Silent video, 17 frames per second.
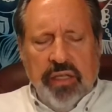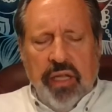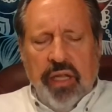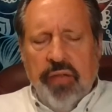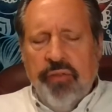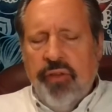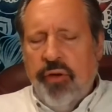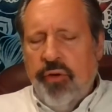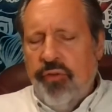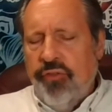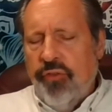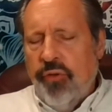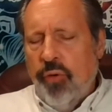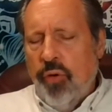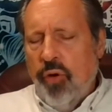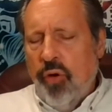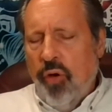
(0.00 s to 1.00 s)
and there is
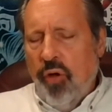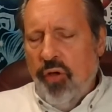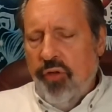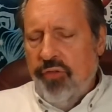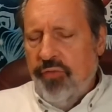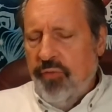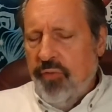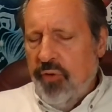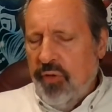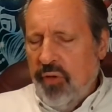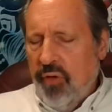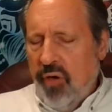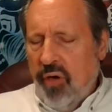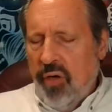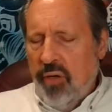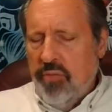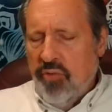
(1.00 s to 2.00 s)
no cause for
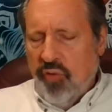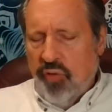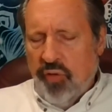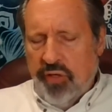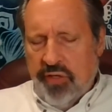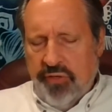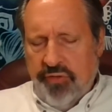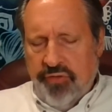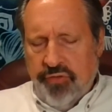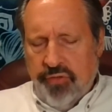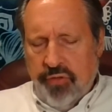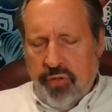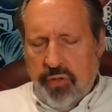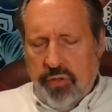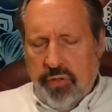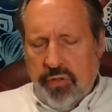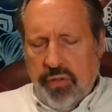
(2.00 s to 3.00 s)
alarm or
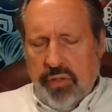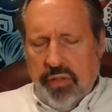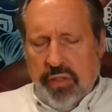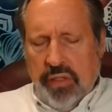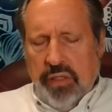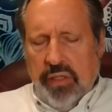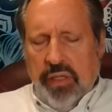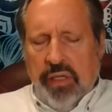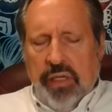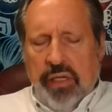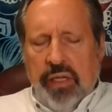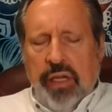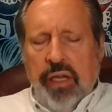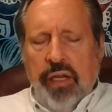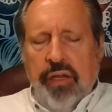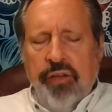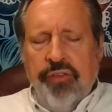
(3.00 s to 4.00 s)
concern.
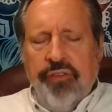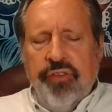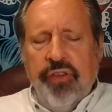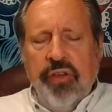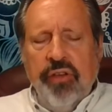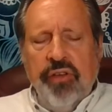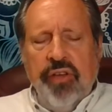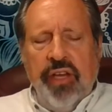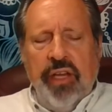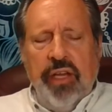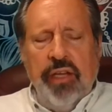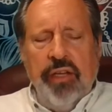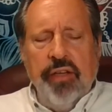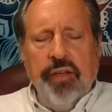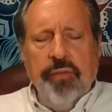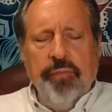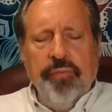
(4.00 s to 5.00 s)
It is
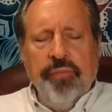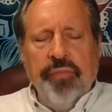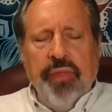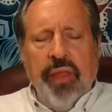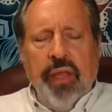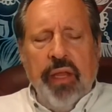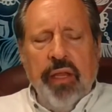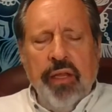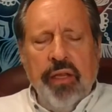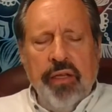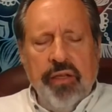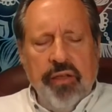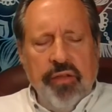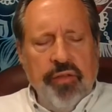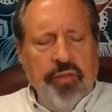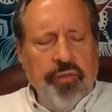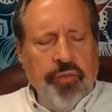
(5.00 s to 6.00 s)
indeed
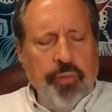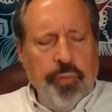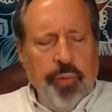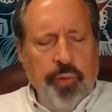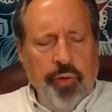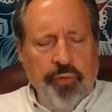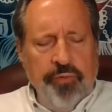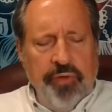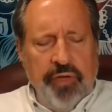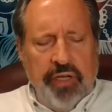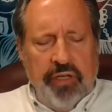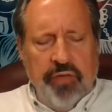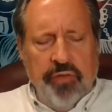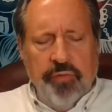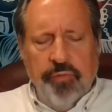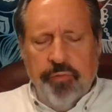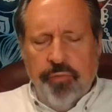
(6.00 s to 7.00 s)
in the
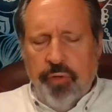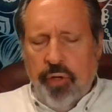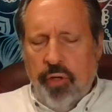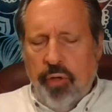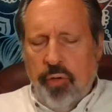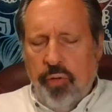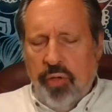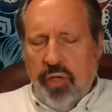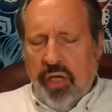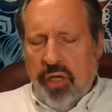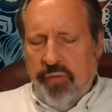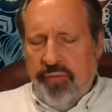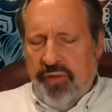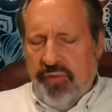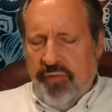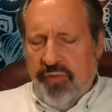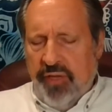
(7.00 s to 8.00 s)
perfect flow
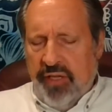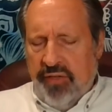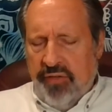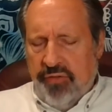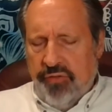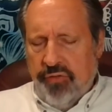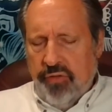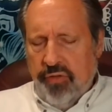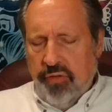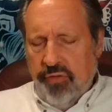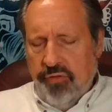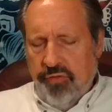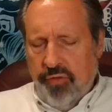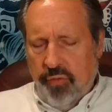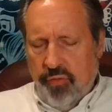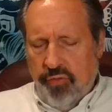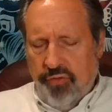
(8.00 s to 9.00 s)
of events,
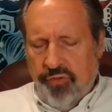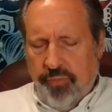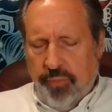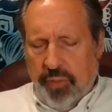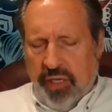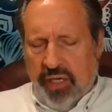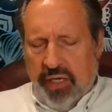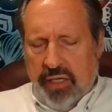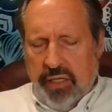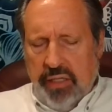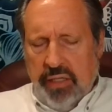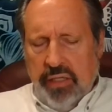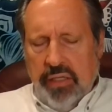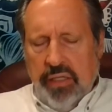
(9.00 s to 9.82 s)
so to speak,